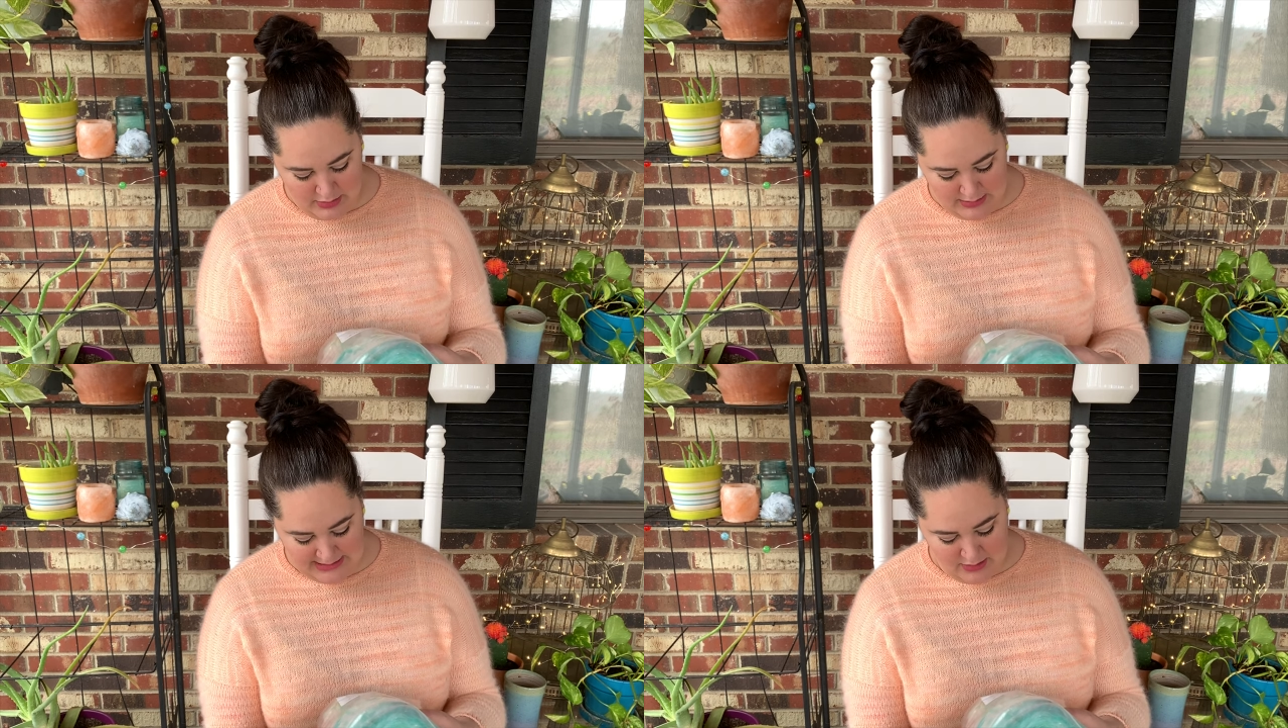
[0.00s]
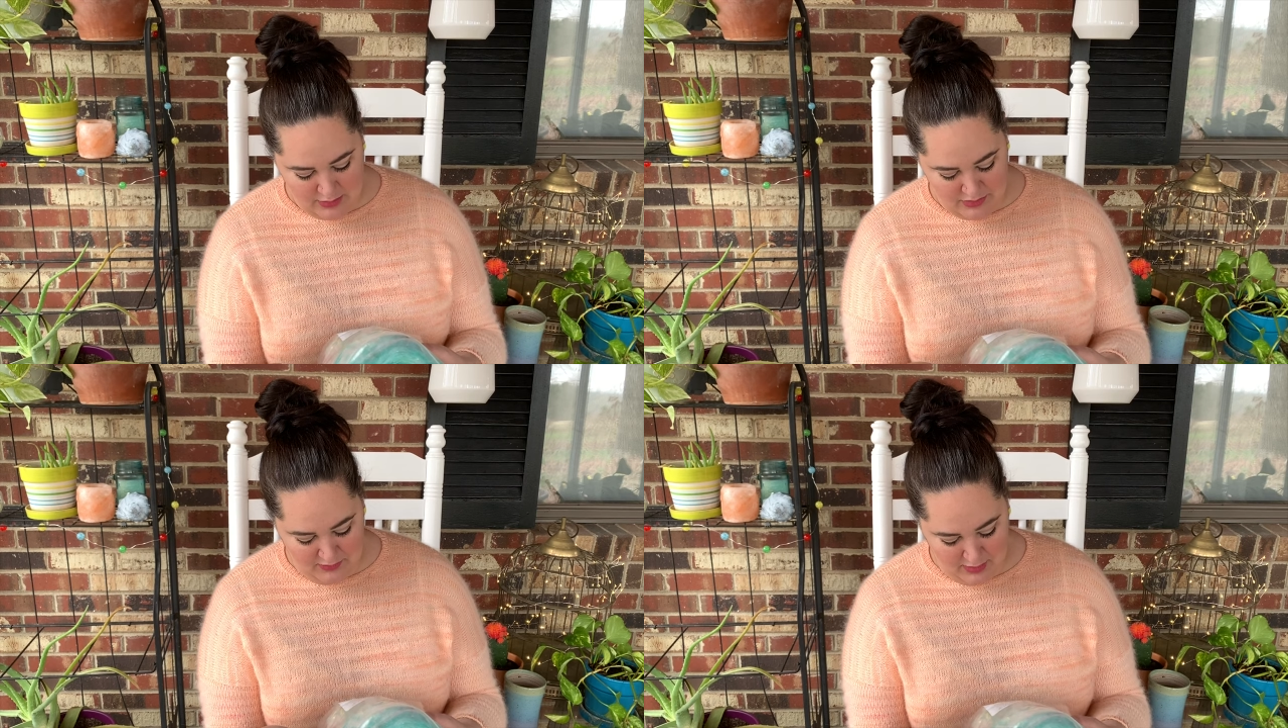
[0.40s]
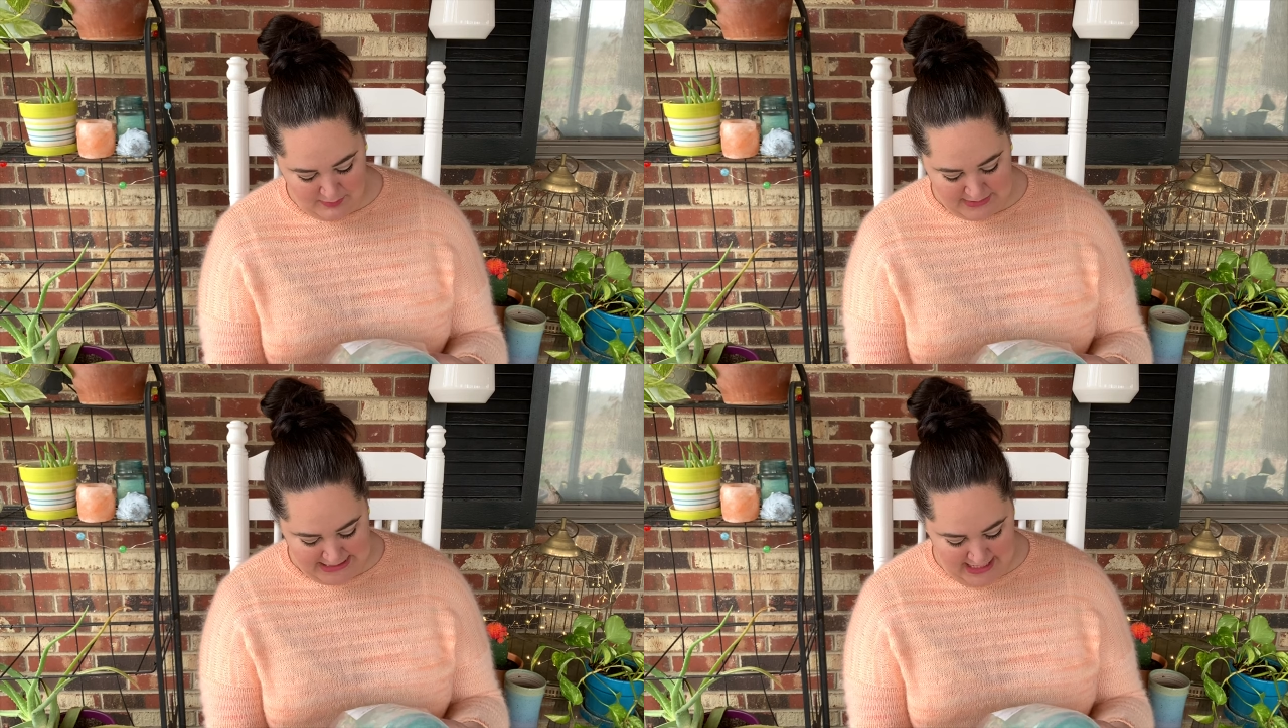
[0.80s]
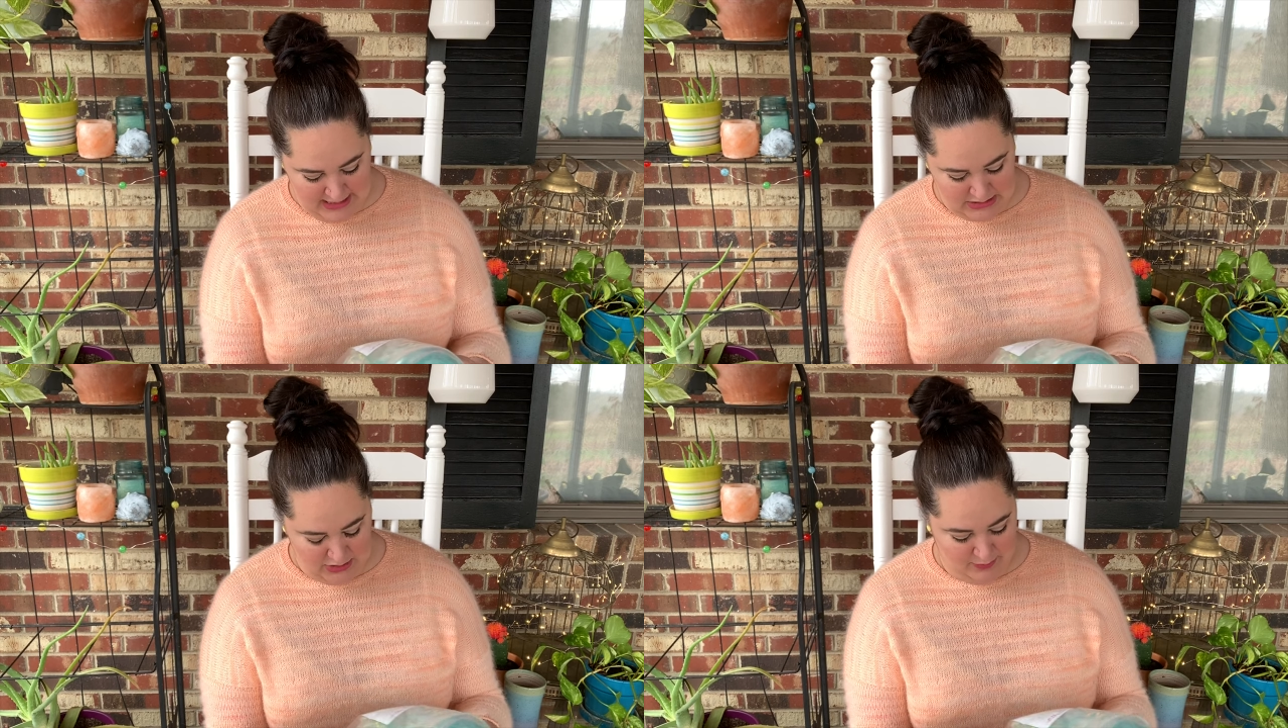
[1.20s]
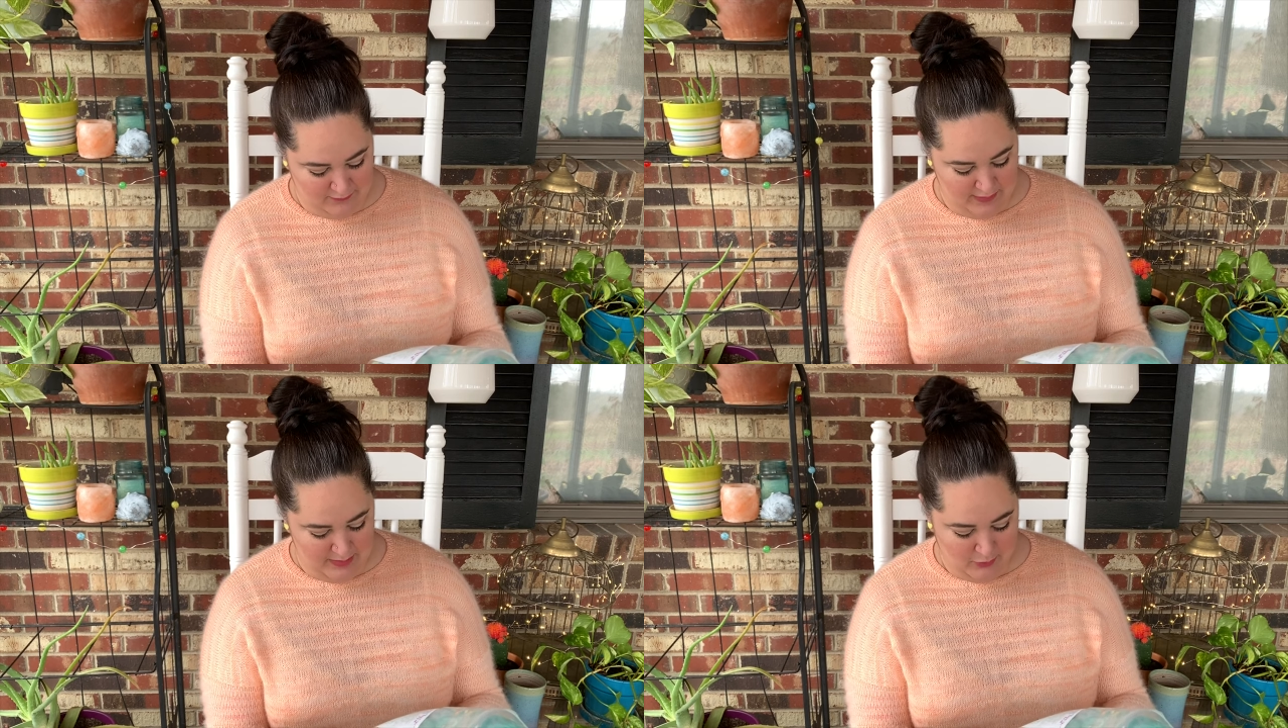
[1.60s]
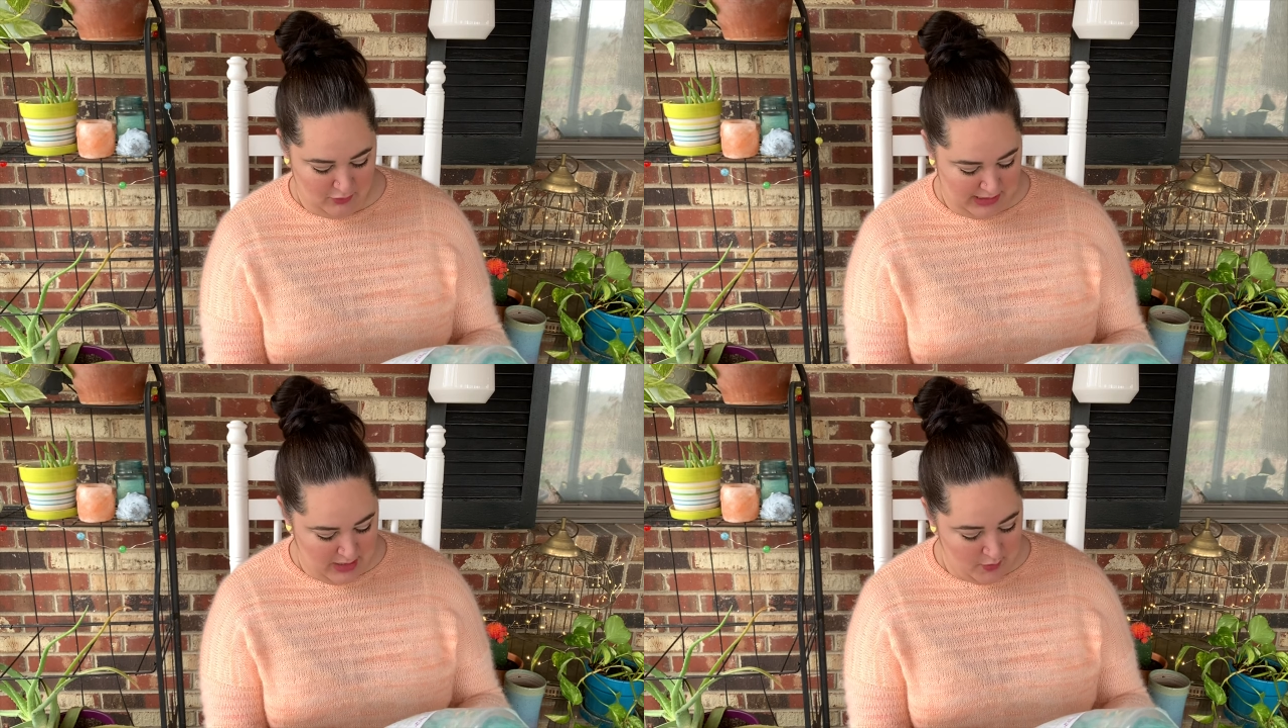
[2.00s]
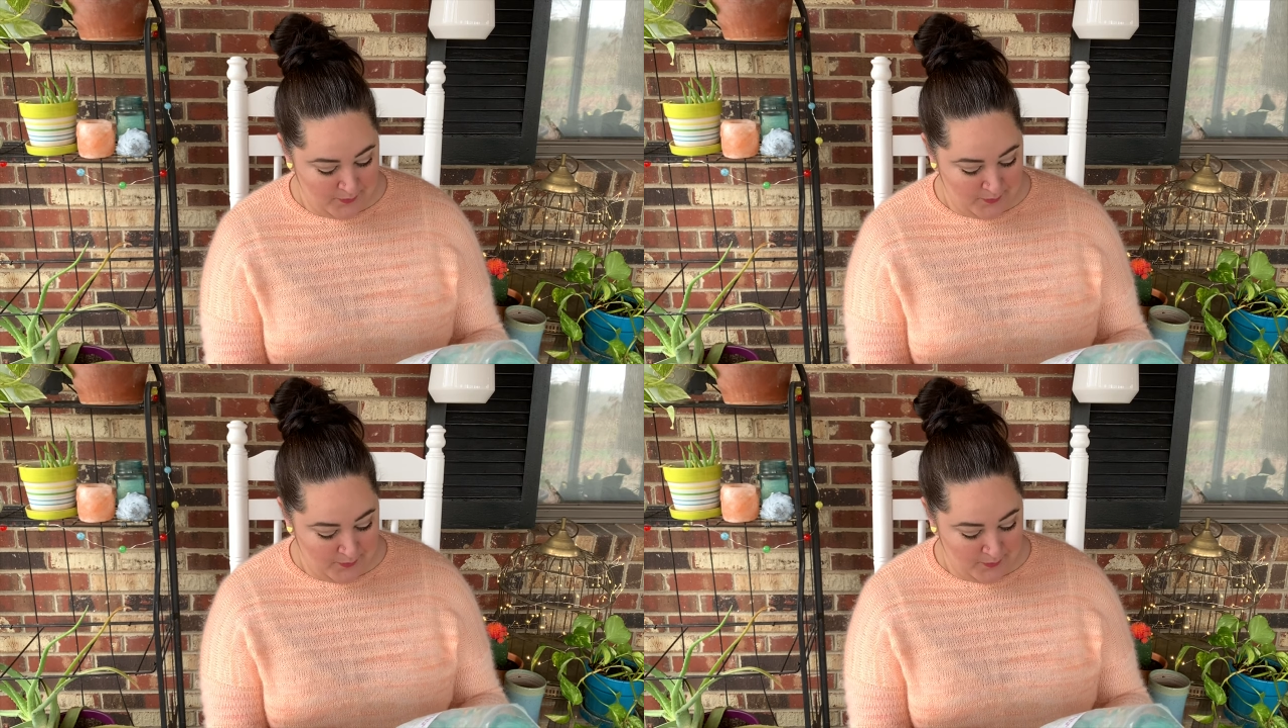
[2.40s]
Silk Thrums, and Superfine Merino.